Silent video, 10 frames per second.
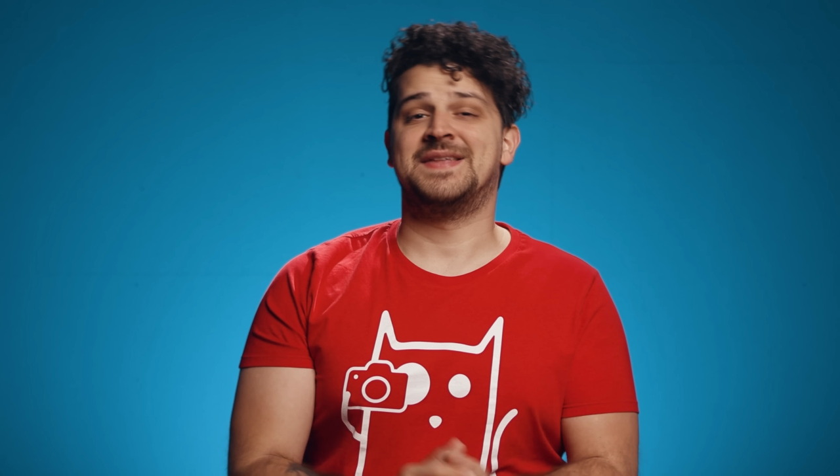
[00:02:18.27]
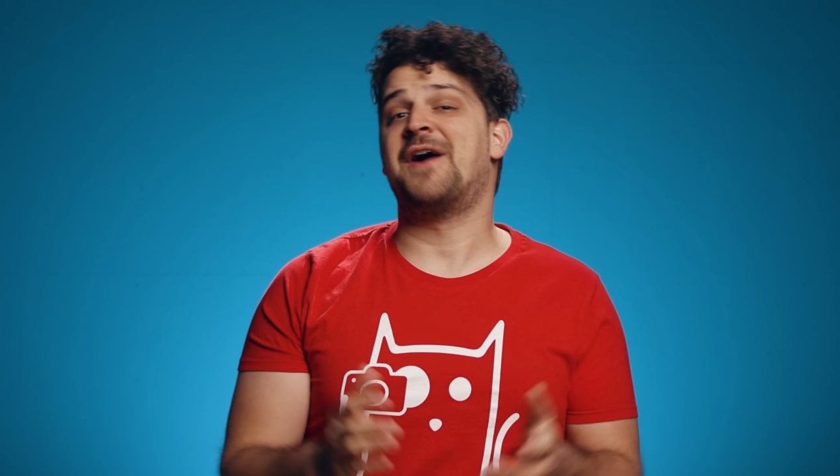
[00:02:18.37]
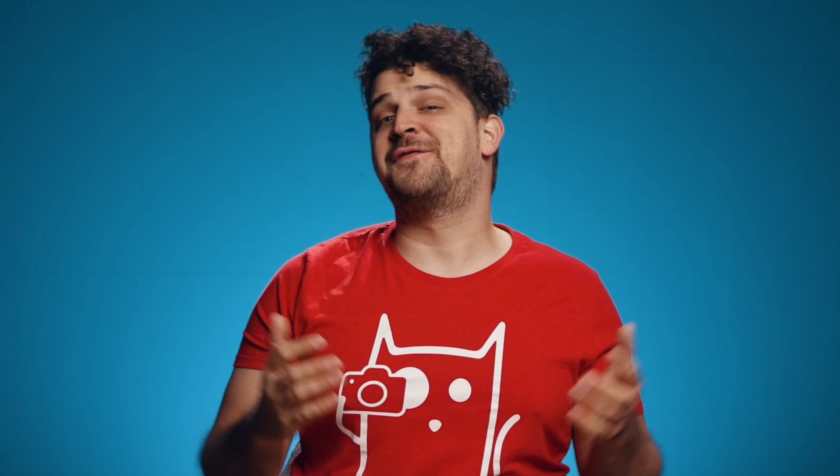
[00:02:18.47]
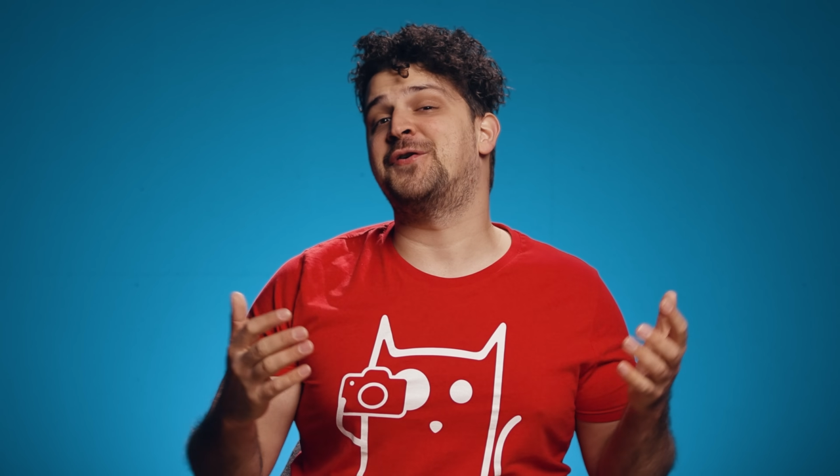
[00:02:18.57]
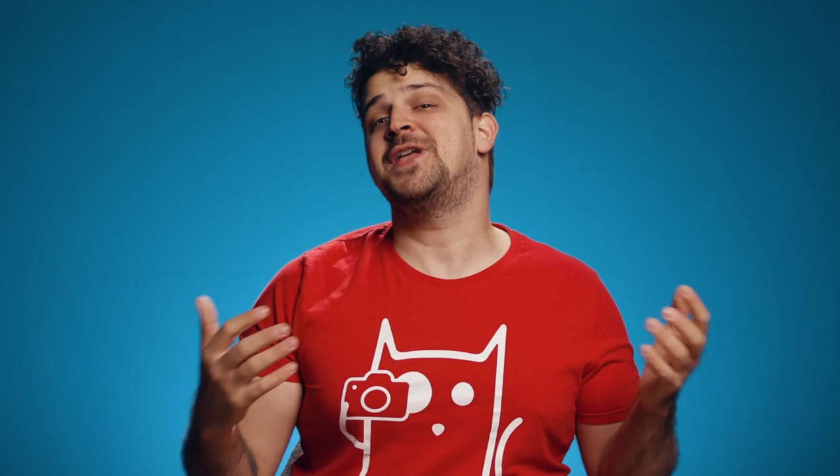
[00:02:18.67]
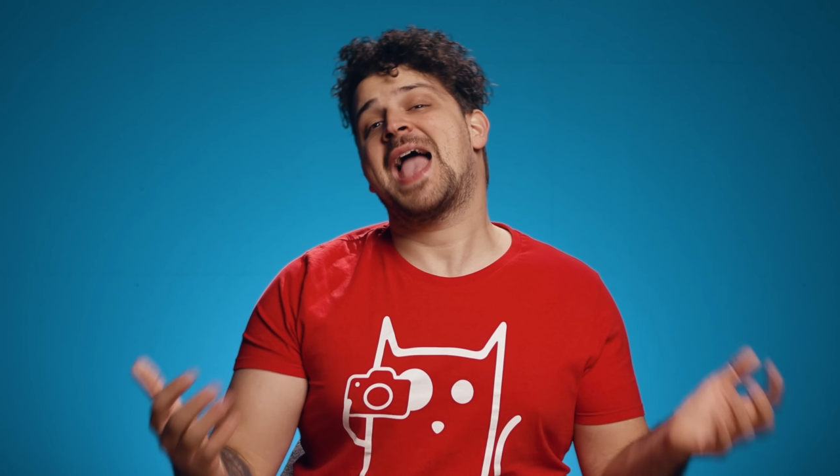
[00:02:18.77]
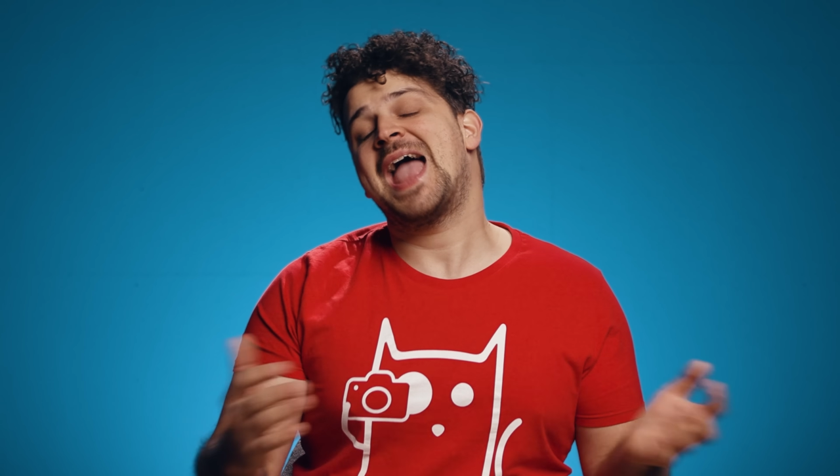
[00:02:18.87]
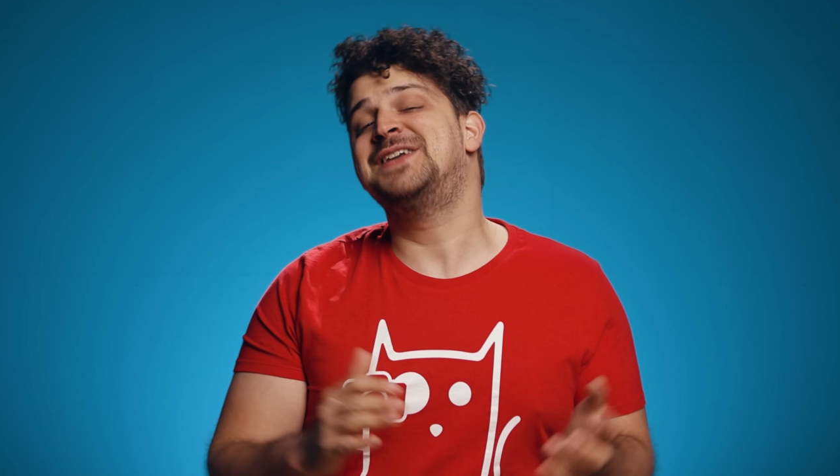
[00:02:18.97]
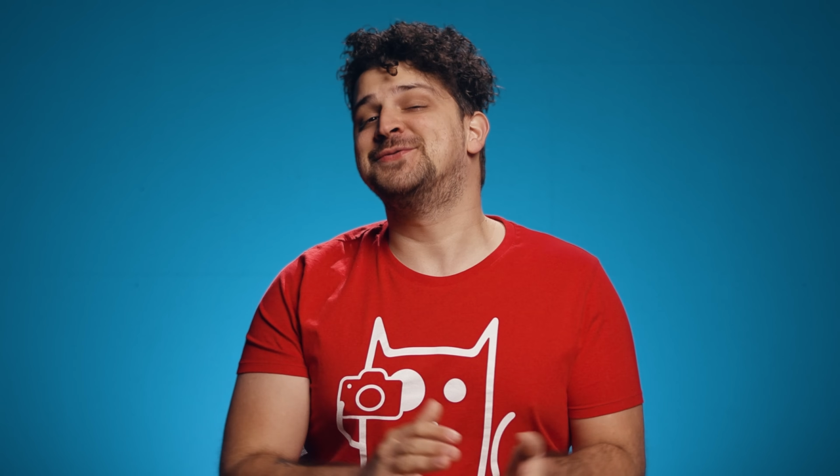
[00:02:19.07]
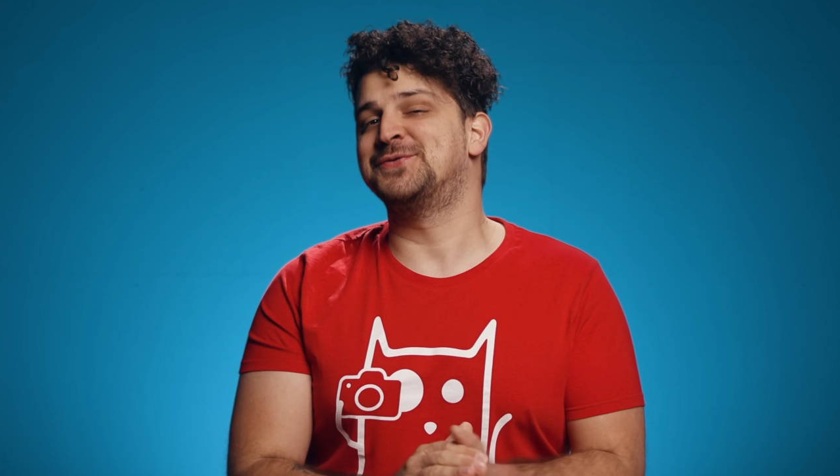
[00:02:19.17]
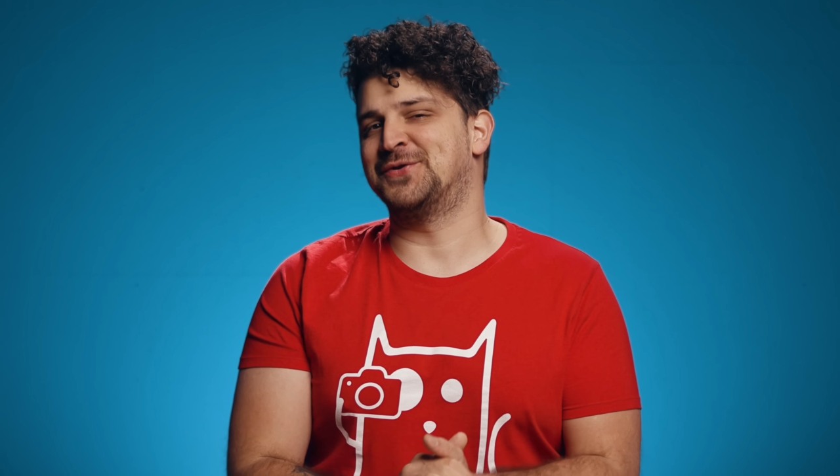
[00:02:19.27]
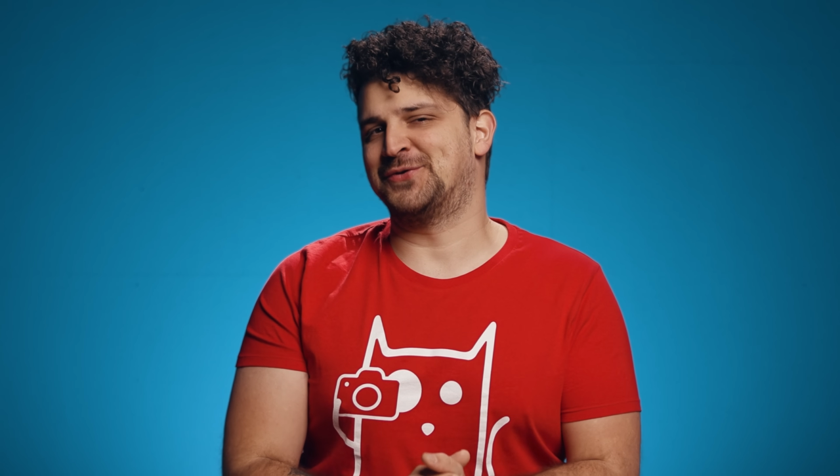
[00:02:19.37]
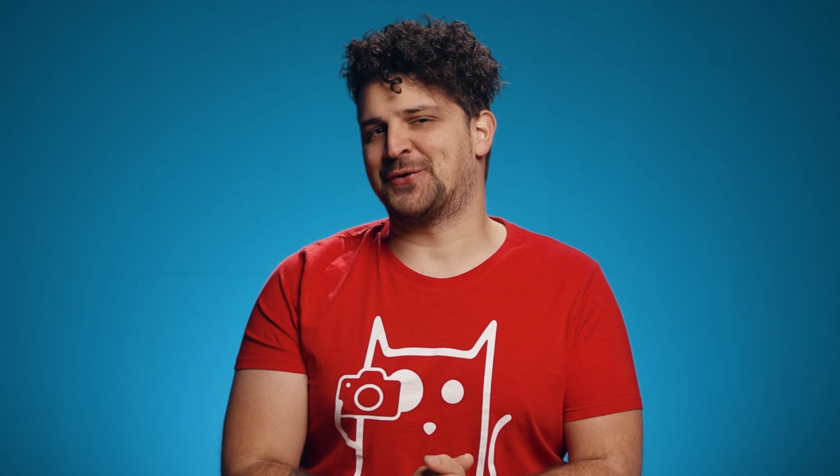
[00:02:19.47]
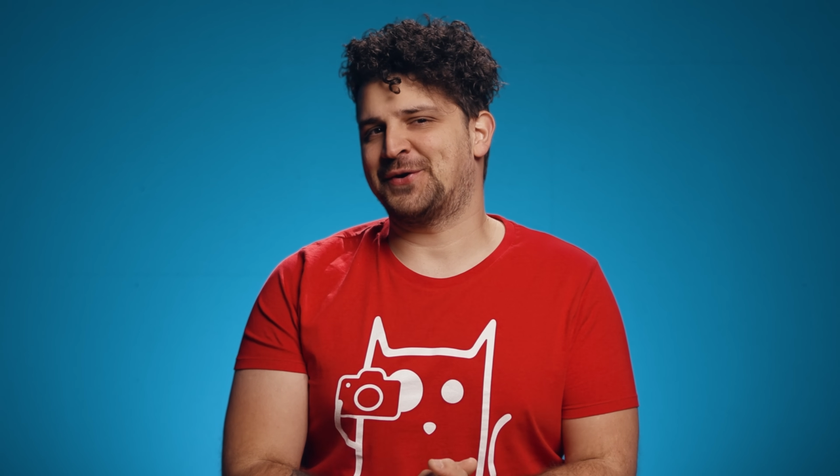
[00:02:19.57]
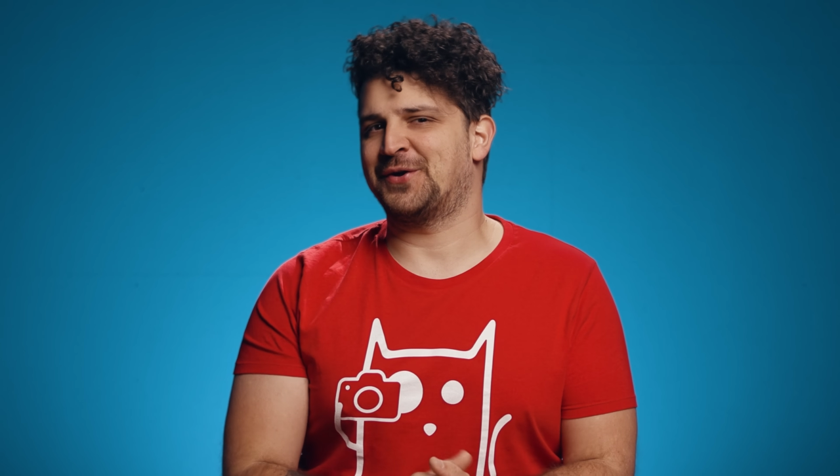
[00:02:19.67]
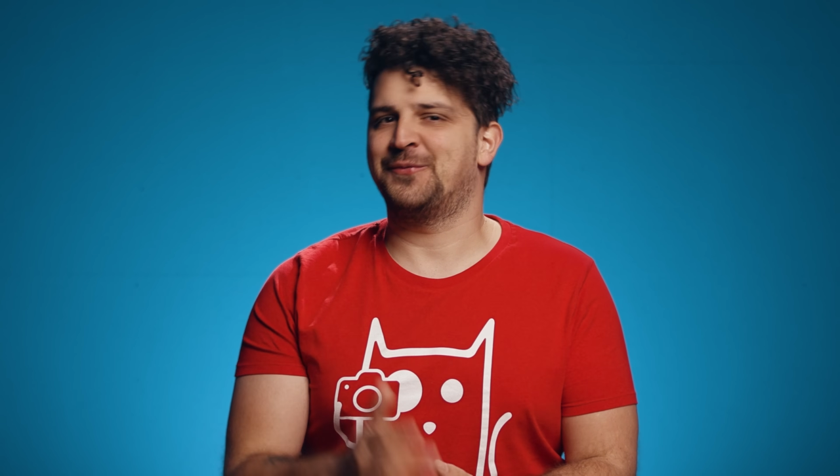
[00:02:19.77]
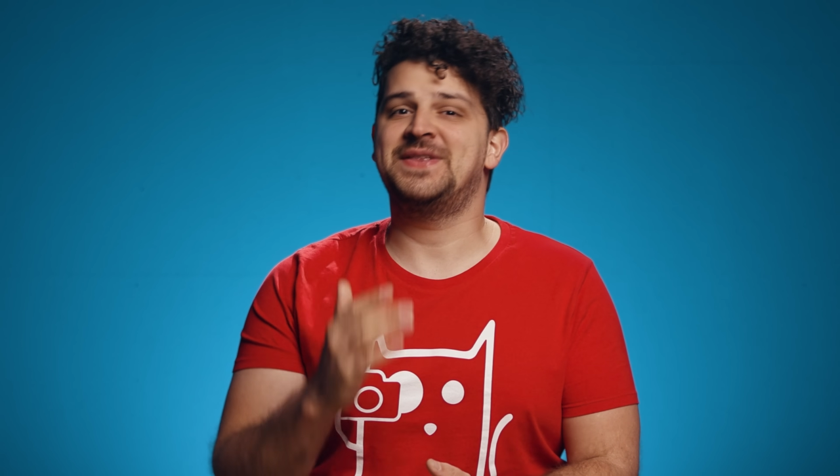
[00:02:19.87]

Now for the actual tutorial,